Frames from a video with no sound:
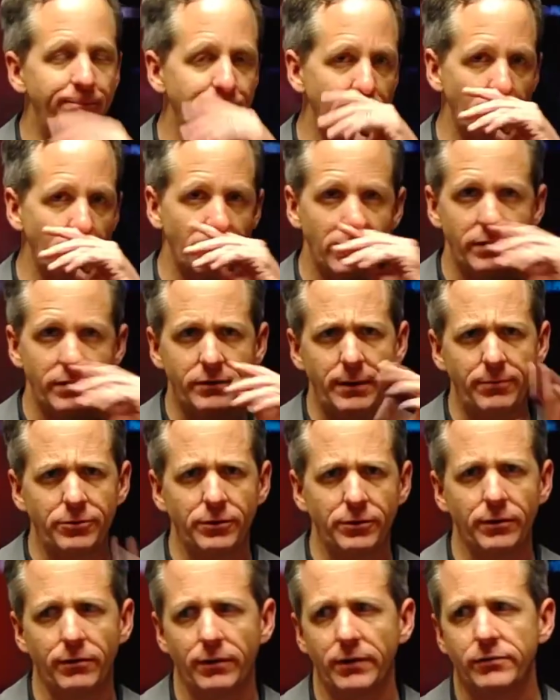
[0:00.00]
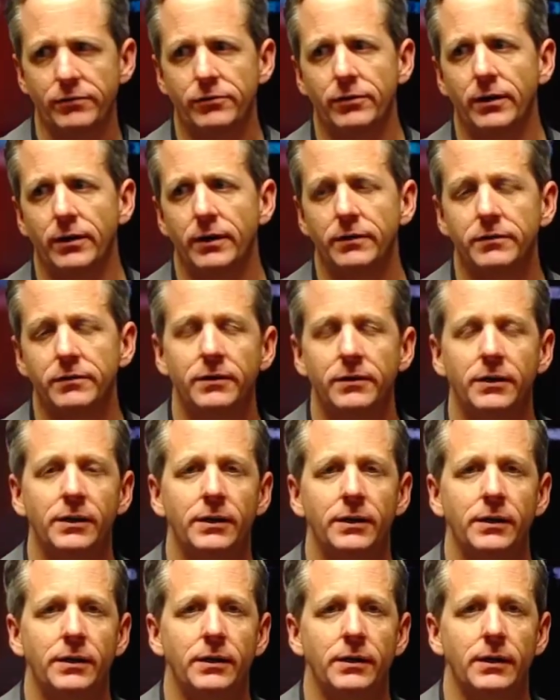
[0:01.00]
with the exception of the restaurants,
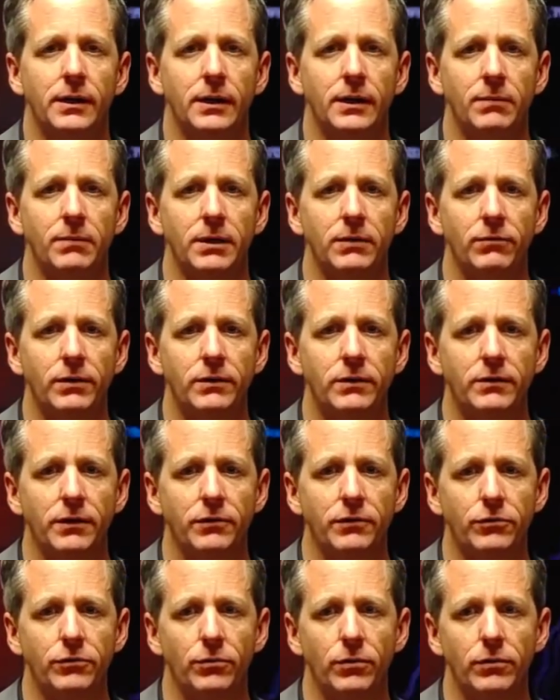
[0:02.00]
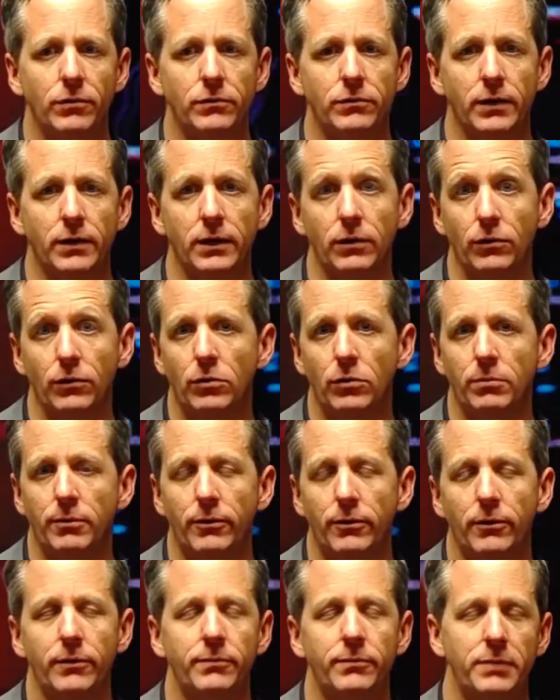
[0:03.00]
and retail stores like
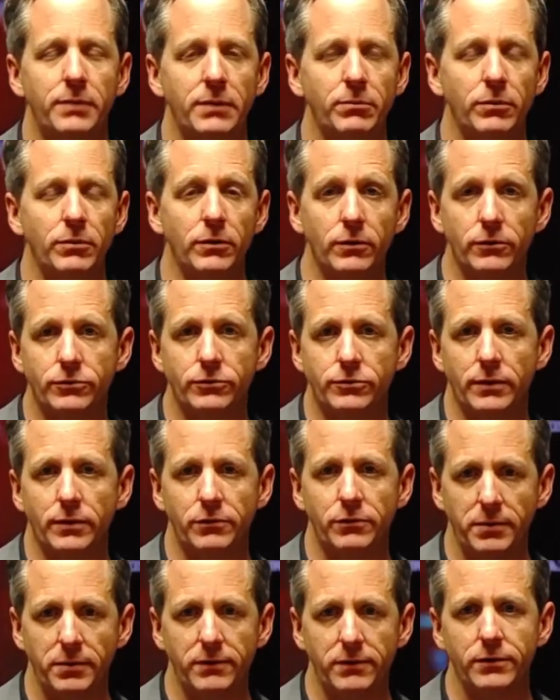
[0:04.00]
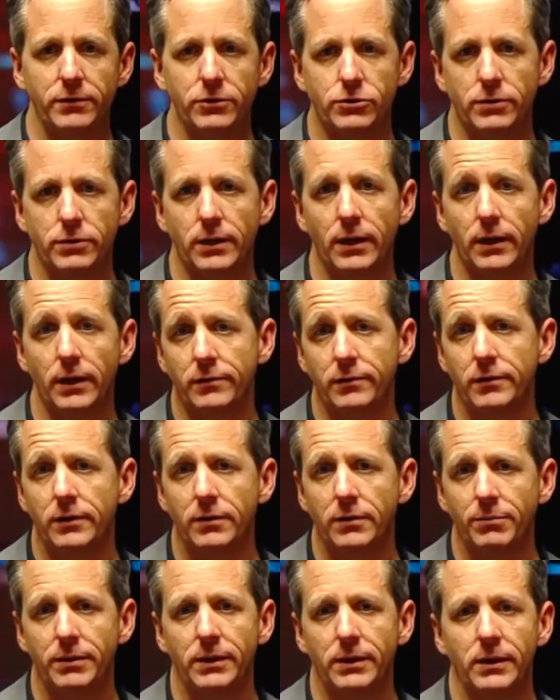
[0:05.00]
Uber, people are explicitly treated as
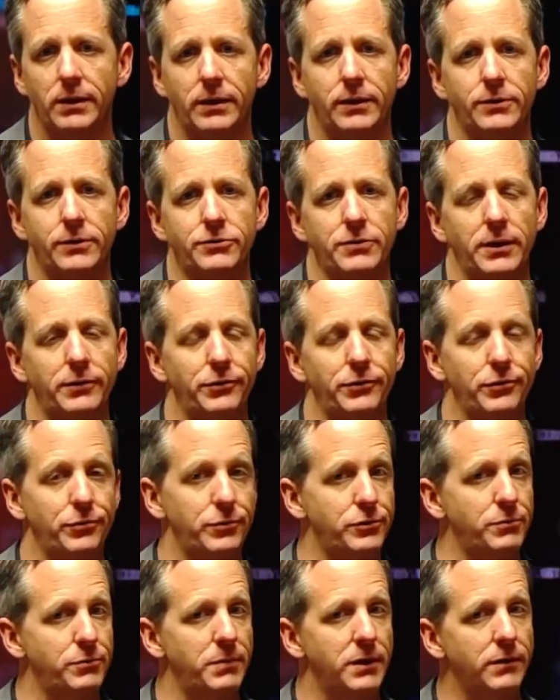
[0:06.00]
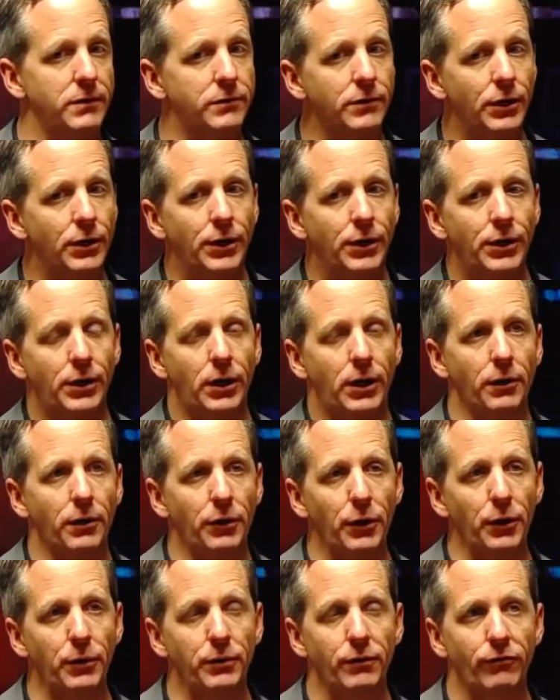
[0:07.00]
independent contractors, which means
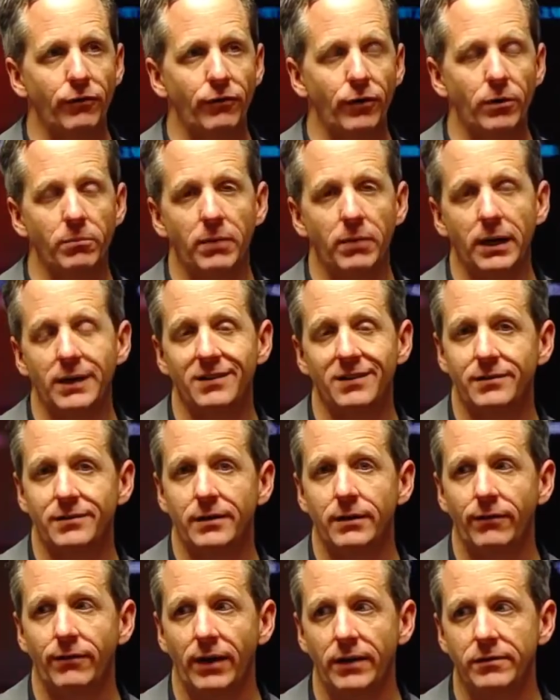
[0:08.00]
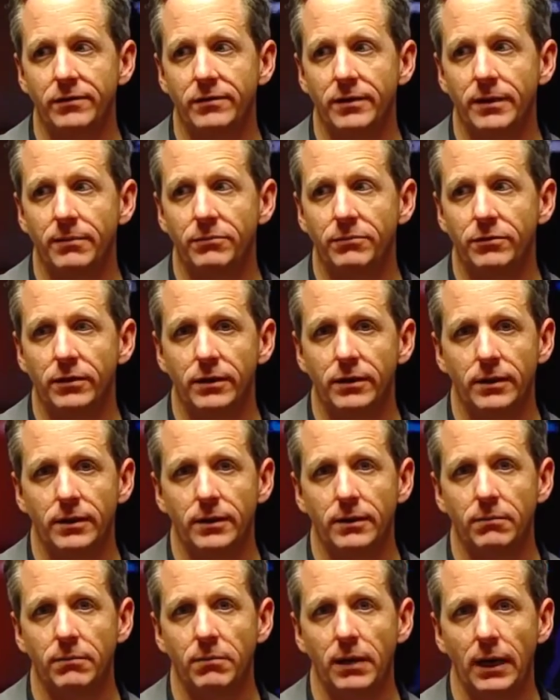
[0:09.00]
although the firm might incentivize them to
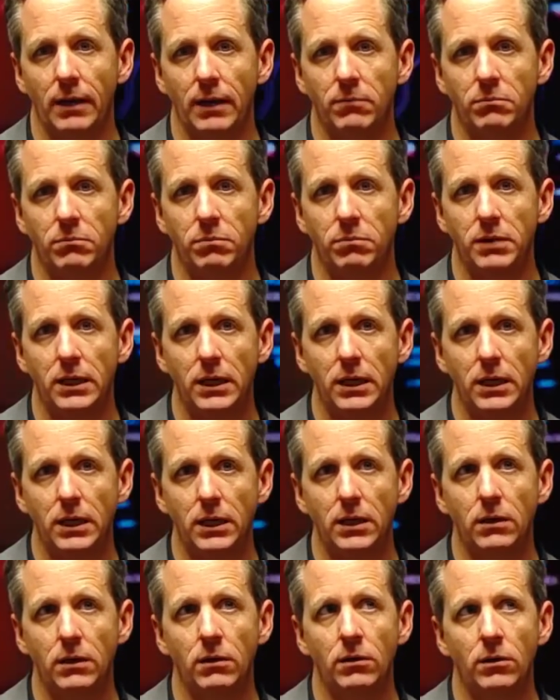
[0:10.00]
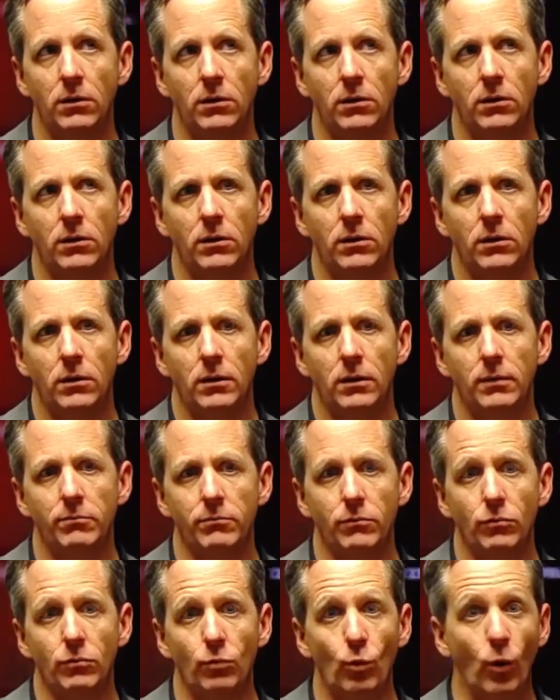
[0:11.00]
come and be and
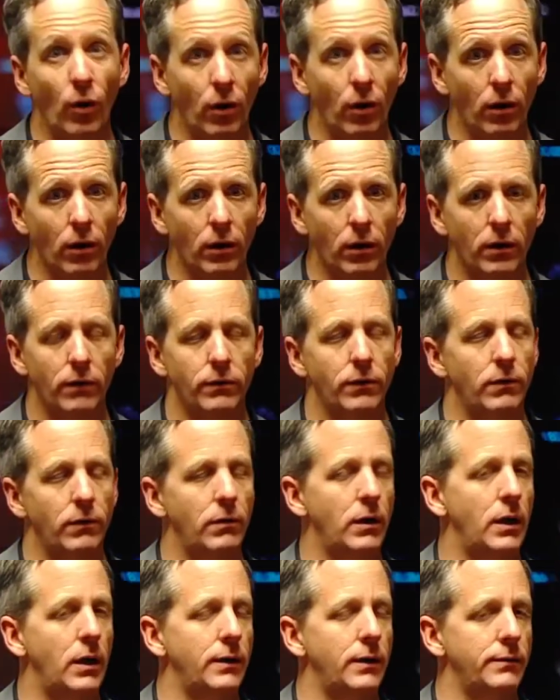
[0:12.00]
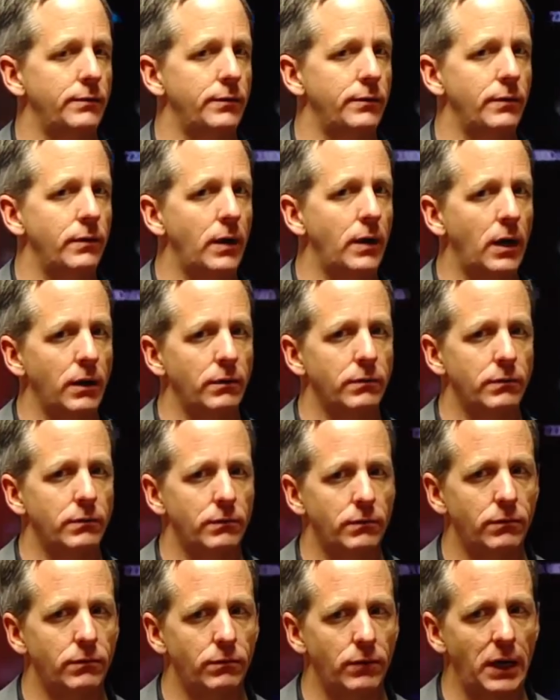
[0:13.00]
work, they're not
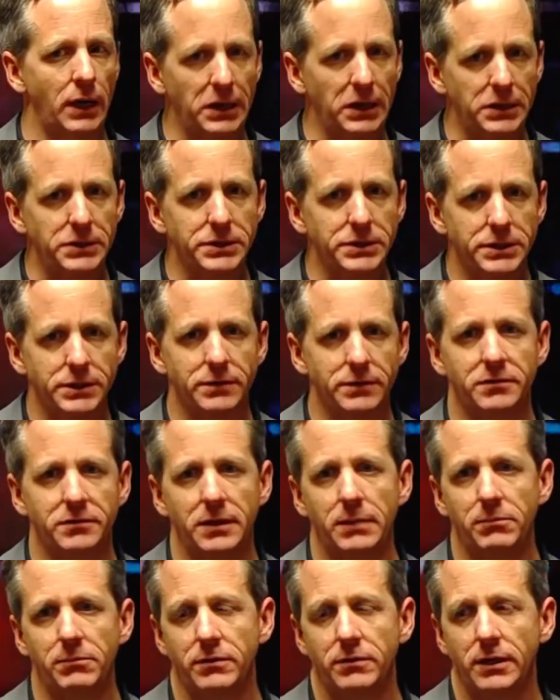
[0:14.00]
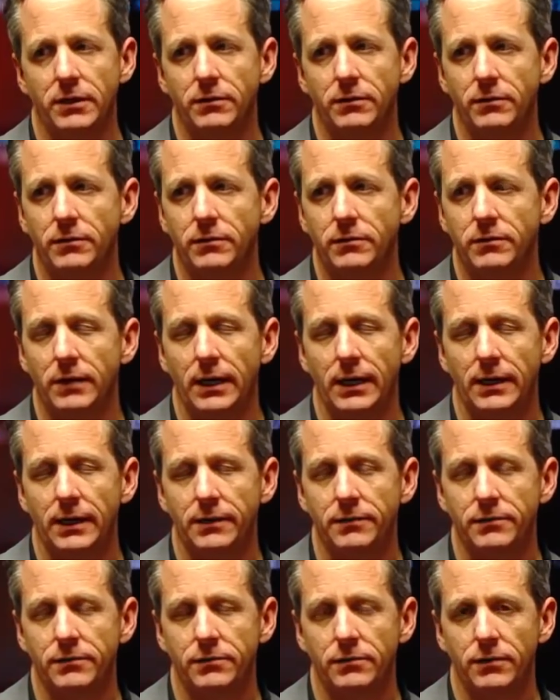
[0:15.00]
held to the same standards
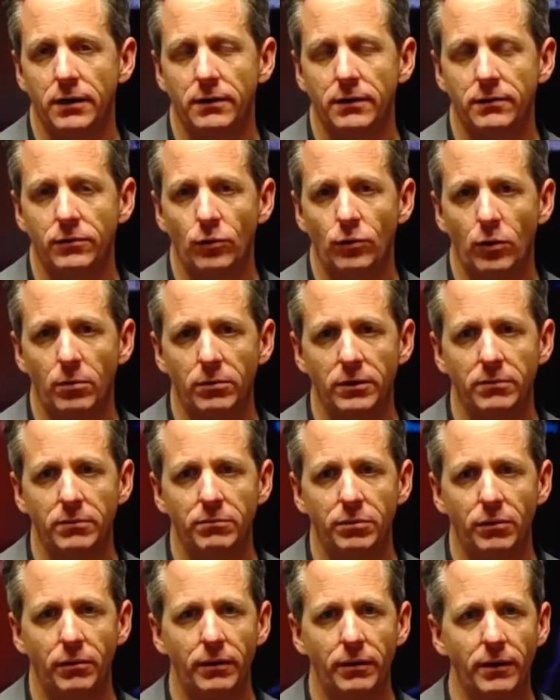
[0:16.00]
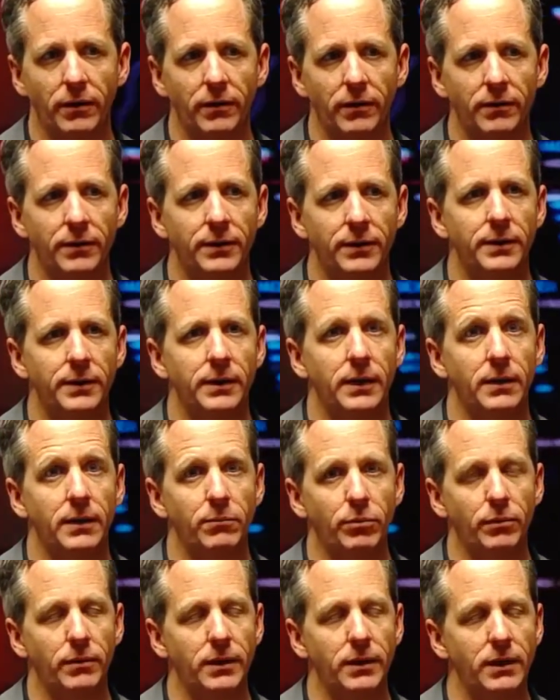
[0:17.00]
as a normal employer and
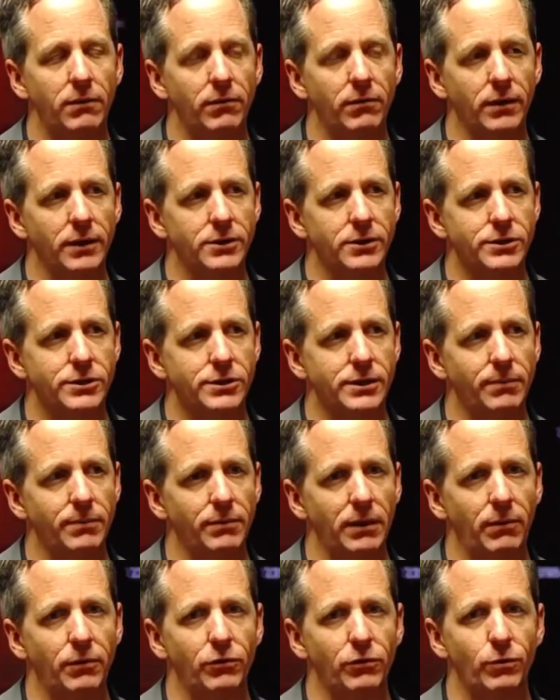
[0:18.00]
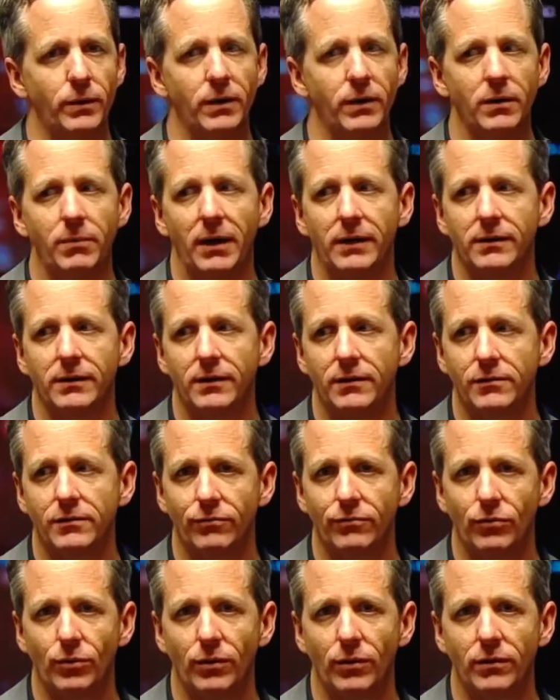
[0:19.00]
employee relationship. Now, what's weird about this,
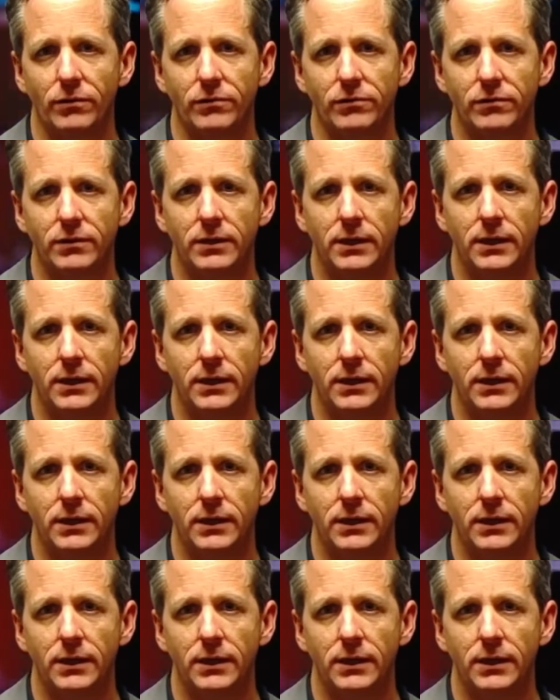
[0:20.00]
of course,